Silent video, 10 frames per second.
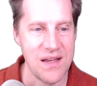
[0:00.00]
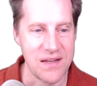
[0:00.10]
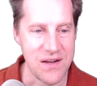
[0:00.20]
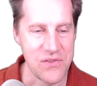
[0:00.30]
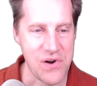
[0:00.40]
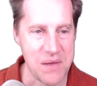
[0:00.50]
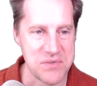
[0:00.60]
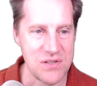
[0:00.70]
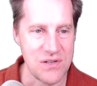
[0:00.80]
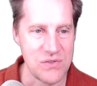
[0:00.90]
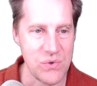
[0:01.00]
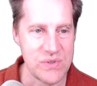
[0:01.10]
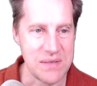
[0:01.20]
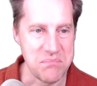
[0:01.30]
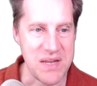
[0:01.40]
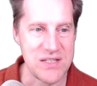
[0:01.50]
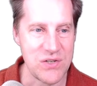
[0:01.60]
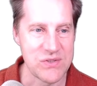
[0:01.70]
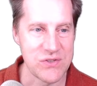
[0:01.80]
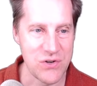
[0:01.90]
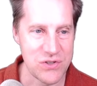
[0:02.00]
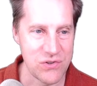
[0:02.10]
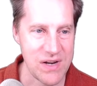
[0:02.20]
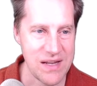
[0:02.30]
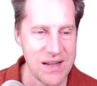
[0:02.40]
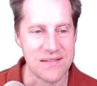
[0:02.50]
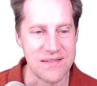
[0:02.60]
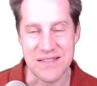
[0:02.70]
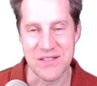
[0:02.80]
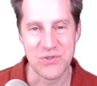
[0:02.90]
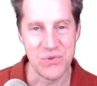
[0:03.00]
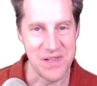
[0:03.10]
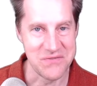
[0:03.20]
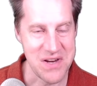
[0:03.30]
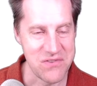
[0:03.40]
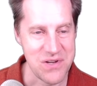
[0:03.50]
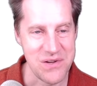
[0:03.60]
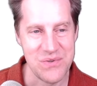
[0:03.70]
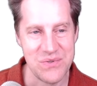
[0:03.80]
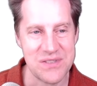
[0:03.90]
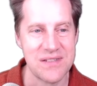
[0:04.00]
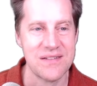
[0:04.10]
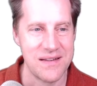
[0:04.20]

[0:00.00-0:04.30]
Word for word: Another option is using PG surgery. That's a tool I've never used.